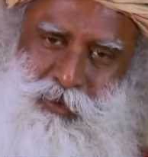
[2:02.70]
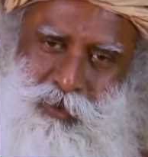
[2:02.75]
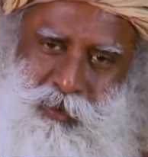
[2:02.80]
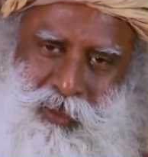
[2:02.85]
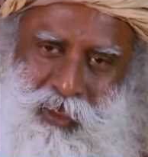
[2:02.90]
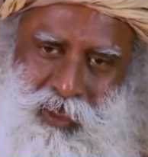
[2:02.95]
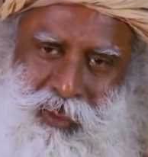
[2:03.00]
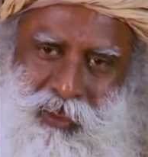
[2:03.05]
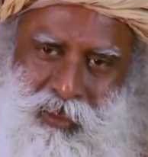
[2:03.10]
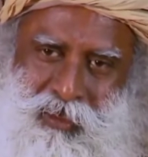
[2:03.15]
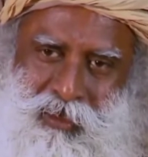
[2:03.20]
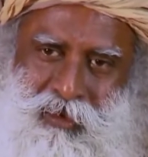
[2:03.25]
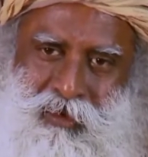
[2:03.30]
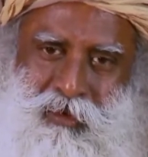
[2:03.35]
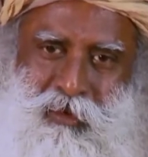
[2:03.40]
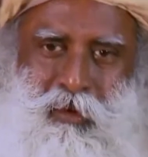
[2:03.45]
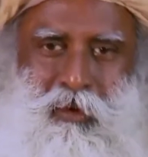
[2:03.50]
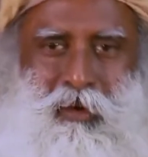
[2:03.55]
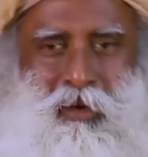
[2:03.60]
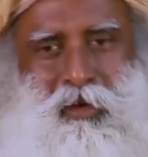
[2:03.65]
today
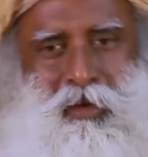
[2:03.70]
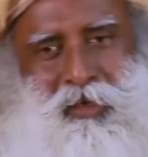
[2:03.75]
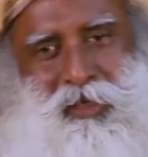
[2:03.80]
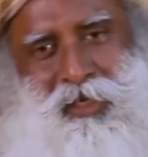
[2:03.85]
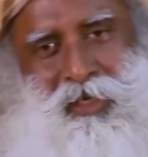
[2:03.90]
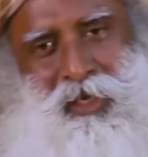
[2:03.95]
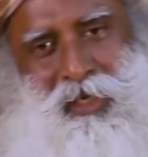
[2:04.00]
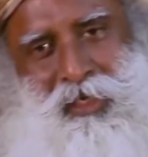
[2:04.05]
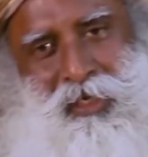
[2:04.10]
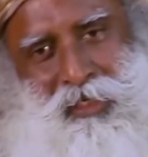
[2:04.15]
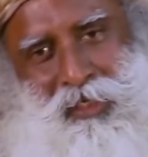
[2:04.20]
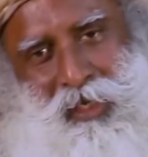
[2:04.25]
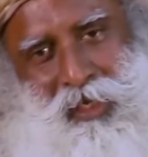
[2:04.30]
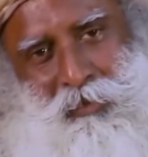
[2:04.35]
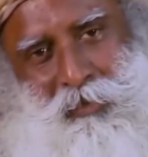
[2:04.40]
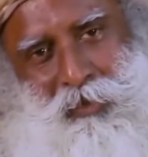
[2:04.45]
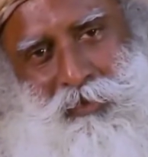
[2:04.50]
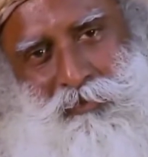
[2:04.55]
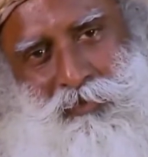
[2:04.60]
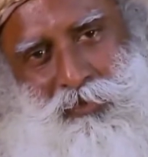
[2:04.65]
or in any
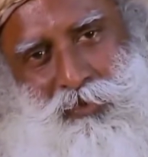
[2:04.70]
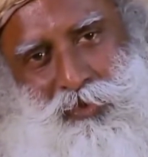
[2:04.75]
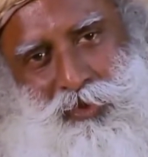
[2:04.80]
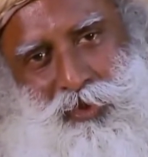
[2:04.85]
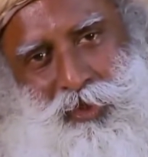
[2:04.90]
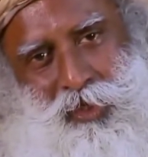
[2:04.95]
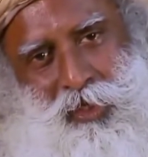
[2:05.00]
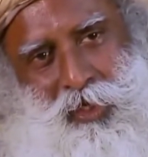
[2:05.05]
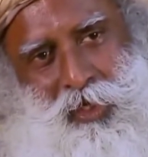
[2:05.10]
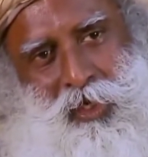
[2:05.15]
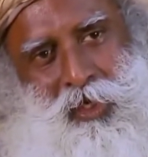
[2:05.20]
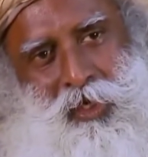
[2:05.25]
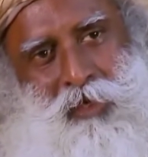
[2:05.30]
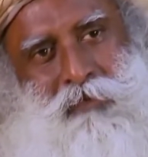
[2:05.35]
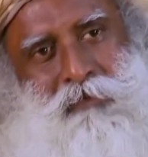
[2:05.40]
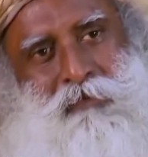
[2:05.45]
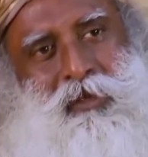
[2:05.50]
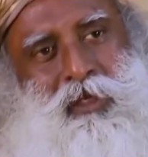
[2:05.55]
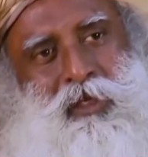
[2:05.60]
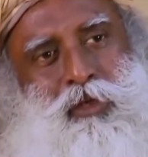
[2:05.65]
time in future
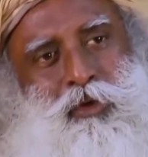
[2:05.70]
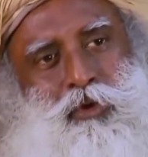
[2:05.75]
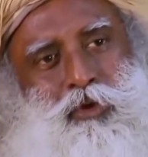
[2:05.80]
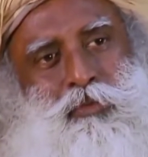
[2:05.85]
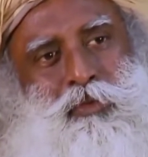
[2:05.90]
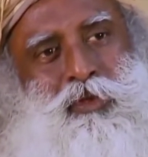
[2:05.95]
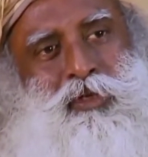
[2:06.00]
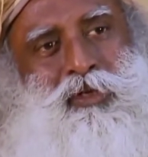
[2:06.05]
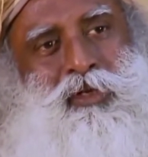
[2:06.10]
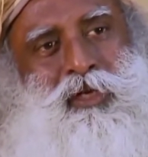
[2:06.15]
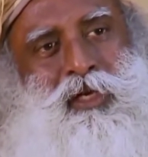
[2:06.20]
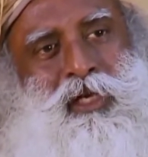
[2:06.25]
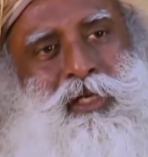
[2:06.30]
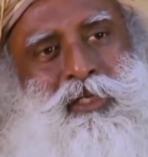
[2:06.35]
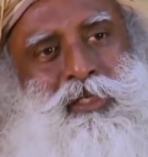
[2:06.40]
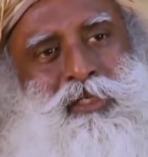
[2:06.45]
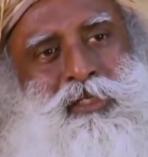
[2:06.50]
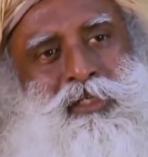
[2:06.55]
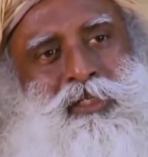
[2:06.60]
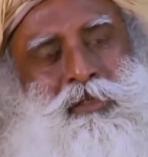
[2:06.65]
will human
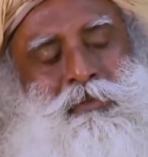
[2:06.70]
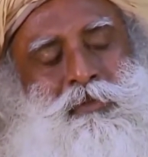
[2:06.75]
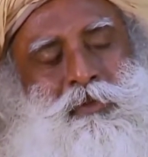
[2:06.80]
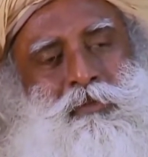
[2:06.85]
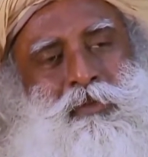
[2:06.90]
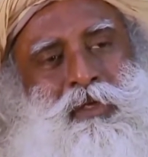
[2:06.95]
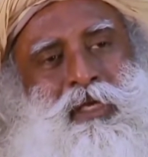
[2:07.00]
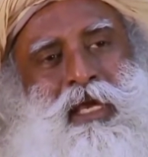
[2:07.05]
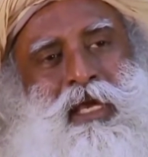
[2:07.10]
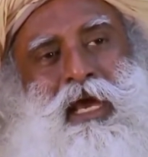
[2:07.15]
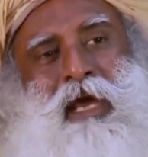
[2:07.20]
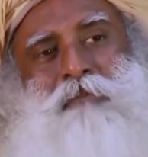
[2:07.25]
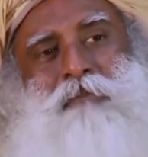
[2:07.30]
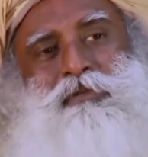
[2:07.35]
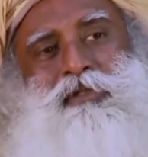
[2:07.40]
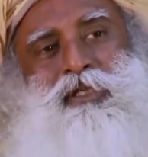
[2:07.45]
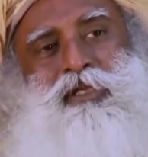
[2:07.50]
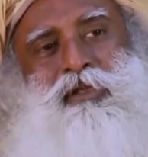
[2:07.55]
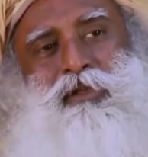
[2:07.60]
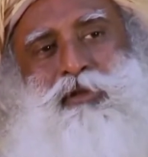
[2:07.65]
relationships be
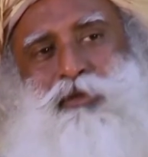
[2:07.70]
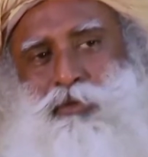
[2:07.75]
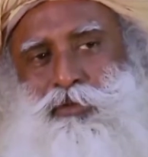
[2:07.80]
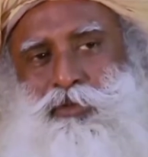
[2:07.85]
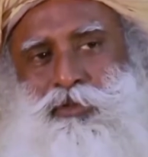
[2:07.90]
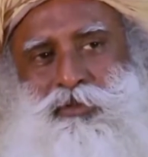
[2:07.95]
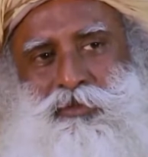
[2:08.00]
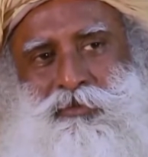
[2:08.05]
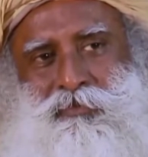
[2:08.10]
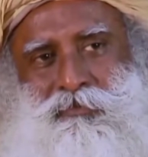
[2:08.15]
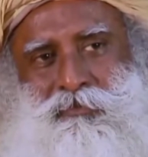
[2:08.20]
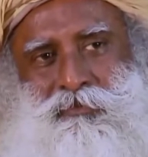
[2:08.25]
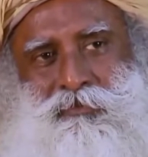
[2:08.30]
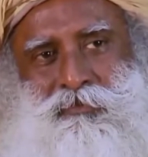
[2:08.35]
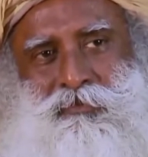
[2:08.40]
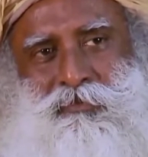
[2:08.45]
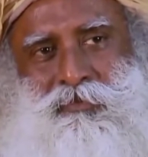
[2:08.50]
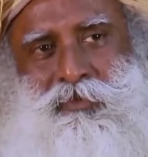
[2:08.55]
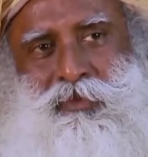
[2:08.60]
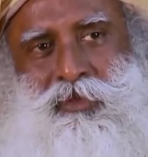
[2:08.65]
absolute.
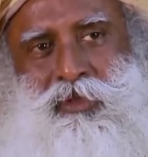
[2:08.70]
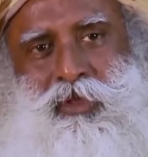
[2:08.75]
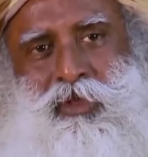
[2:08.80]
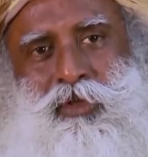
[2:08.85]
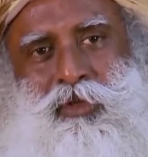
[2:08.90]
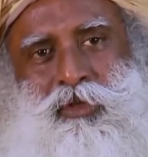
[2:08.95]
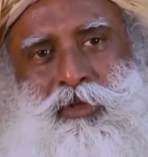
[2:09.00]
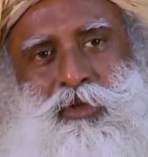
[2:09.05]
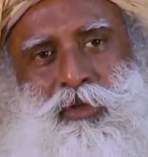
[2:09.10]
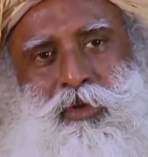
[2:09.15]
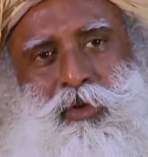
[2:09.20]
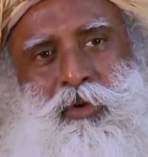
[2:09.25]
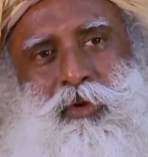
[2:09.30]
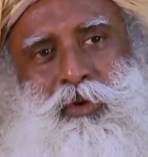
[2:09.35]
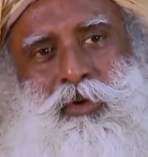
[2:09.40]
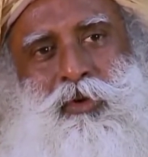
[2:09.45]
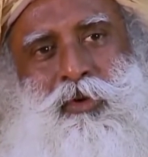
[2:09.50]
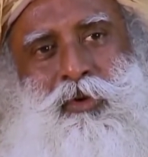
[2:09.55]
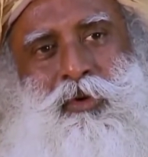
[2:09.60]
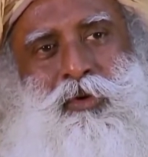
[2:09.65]

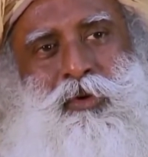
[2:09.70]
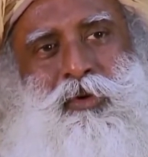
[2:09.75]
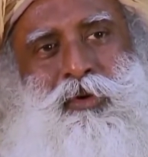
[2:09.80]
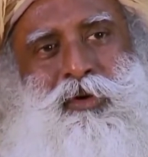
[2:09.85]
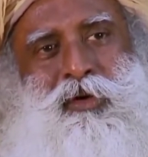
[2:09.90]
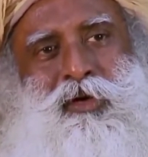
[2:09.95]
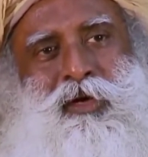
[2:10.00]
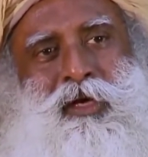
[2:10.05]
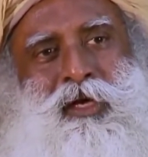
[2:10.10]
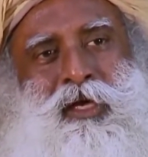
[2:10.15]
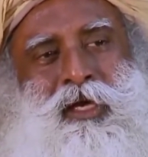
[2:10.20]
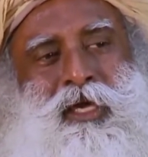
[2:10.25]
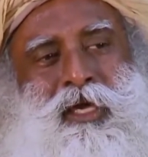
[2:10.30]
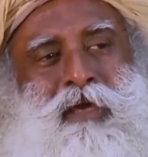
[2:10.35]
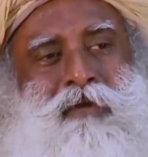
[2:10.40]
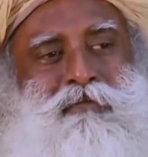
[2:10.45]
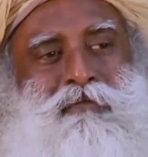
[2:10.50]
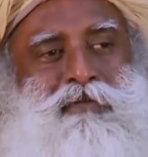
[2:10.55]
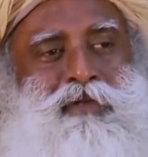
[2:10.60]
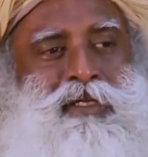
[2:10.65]
Though
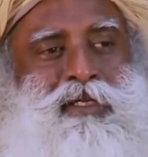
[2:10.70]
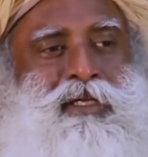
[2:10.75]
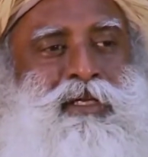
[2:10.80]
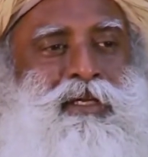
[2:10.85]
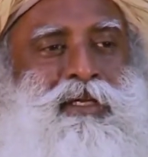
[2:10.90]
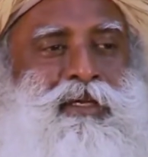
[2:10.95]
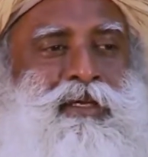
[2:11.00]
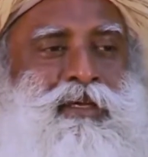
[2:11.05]
every